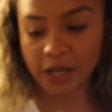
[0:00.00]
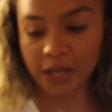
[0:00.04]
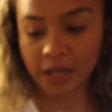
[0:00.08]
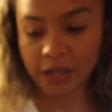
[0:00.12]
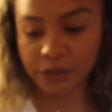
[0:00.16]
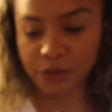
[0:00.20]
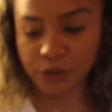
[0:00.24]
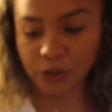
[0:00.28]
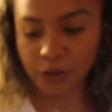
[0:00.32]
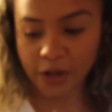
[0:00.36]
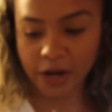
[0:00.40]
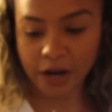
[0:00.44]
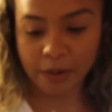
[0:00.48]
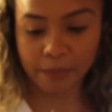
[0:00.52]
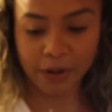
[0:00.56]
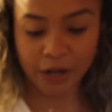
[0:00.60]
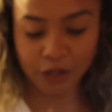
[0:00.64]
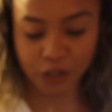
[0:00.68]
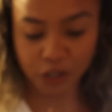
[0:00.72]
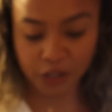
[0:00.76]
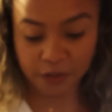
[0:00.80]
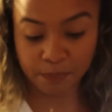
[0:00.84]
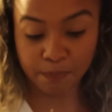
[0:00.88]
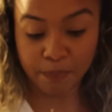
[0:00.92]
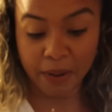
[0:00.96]
need so that I'm
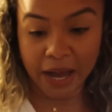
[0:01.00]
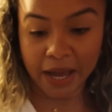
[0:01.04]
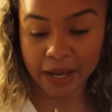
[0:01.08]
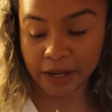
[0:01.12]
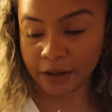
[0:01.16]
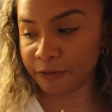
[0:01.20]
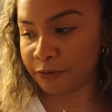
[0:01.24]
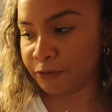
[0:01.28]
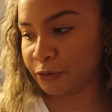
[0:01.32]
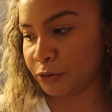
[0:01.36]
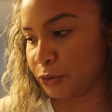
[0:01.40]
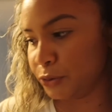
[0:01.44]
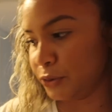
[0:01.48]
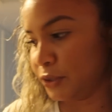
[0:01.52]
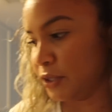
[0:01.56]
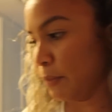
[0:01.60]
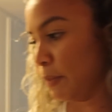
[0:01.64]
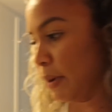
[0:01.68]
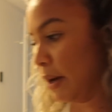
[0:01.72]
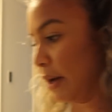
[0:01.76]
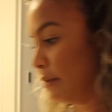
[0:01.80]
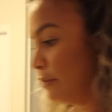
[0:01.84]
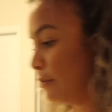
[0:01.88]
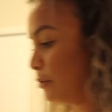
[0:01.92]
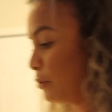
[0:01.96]
not just buying food to
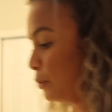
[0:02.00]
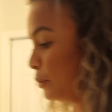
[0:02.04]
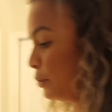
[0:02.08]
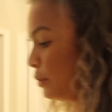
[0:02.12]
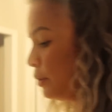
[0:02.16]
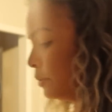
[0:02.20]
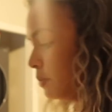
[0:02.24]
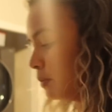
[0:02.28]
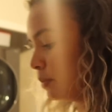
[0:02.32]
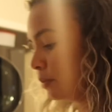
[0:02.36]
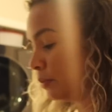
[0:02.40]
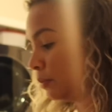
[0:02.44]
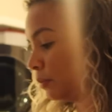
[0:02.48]
buy food.